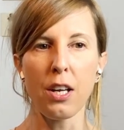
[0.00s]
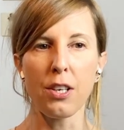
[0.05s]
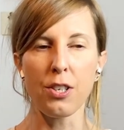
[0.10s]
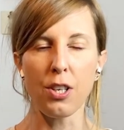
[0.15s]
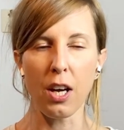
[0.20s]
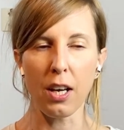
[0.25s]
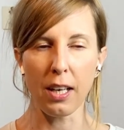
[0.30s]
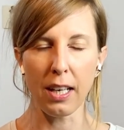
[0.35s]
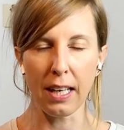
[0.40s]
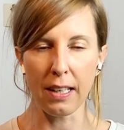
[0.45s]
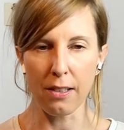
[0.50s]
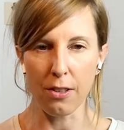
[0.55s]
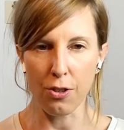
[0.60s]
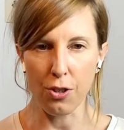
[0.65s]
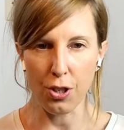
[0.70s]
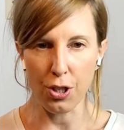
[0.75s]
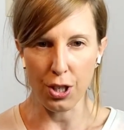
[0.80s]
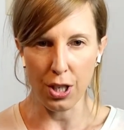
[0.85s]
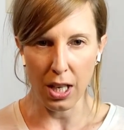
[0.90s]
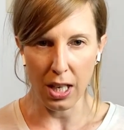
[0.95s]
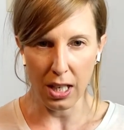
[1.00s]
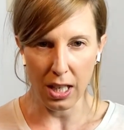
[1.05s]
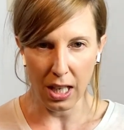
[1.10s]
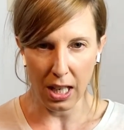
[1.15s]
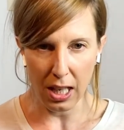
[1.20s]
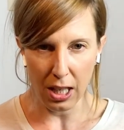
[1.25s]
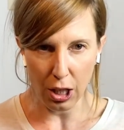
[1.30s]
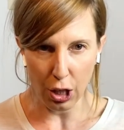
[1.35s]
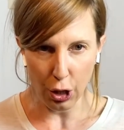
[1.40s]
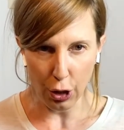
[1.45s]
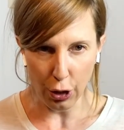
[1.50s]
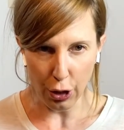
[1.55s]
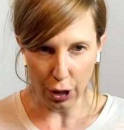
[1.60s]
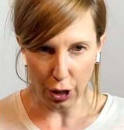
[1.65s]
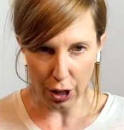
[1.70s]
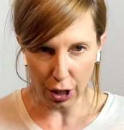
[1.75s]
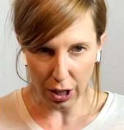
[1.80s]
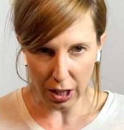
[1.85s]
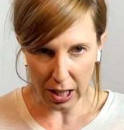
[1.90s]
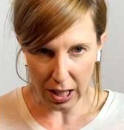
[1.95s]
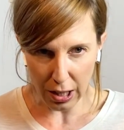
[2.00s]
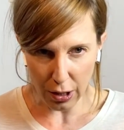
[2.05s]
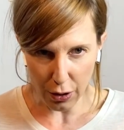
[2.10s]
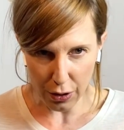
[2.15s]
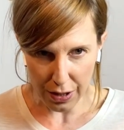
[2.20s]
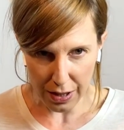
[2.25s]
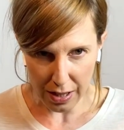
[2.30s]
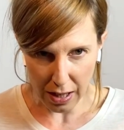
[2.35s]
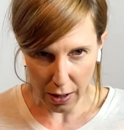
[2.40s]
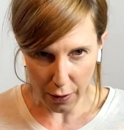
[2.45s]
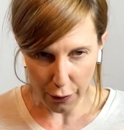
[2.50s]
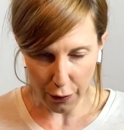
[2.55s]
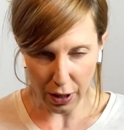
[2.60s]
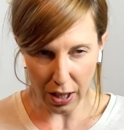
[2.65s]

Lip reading: tucking the chin in, curling yourself